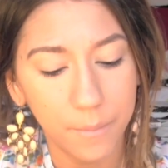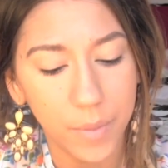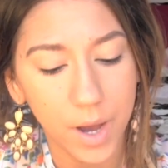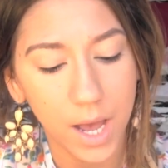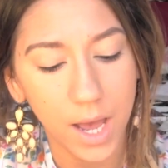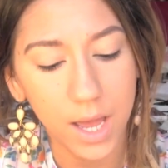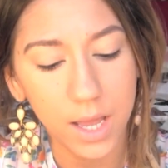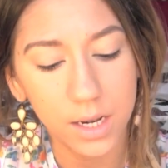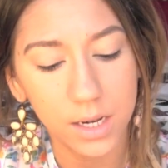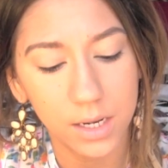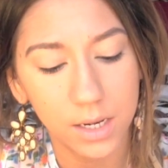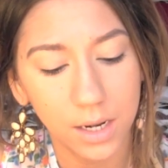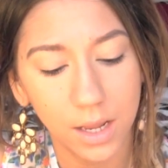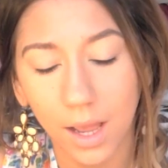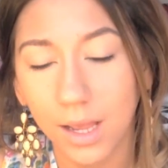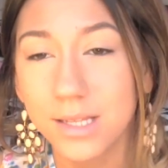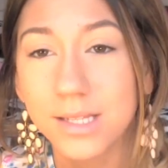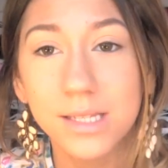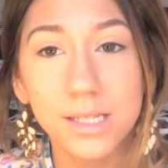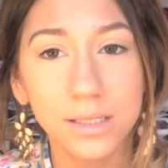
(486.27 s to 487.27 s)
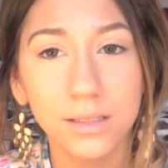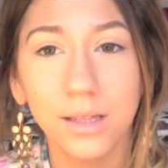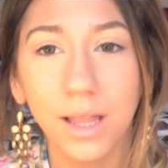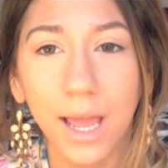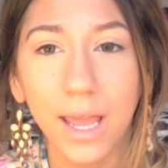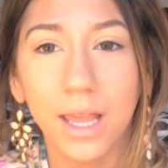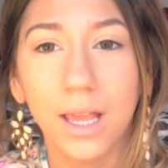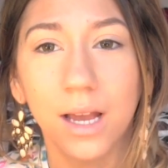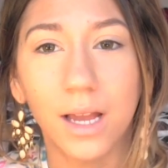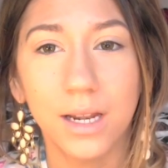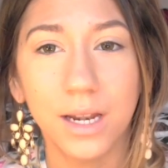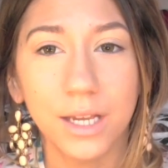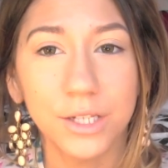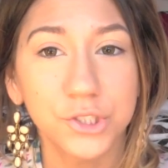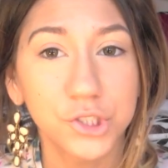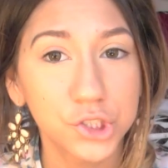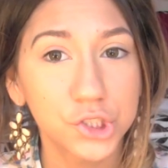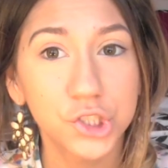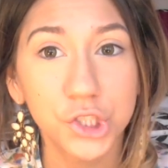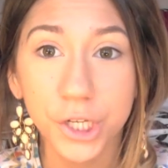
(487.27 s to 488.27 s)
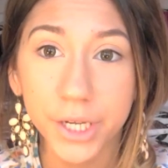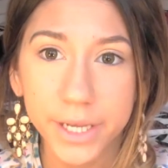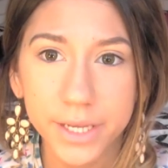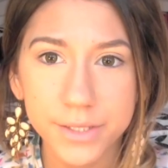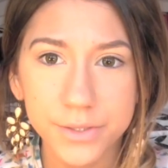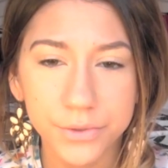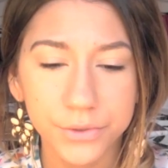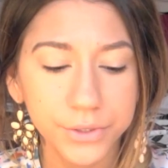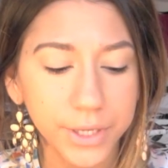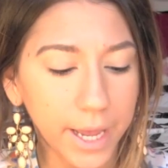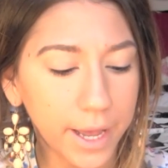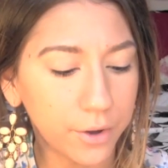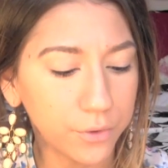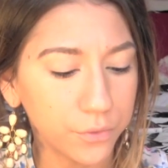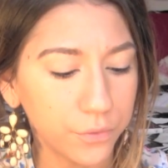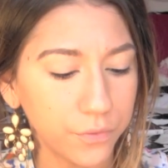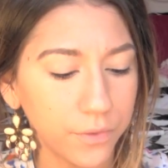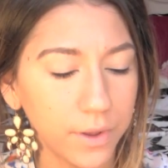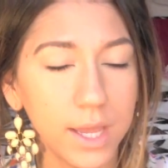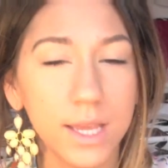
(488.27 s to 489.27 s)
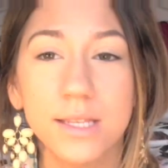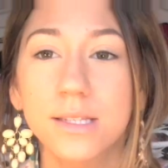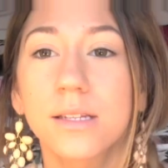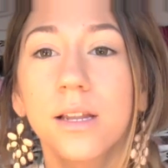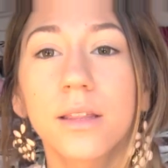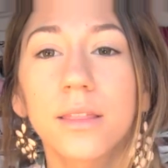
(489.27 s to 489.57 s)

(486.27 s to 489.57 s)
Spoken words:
but I still like a nice chiseled out face.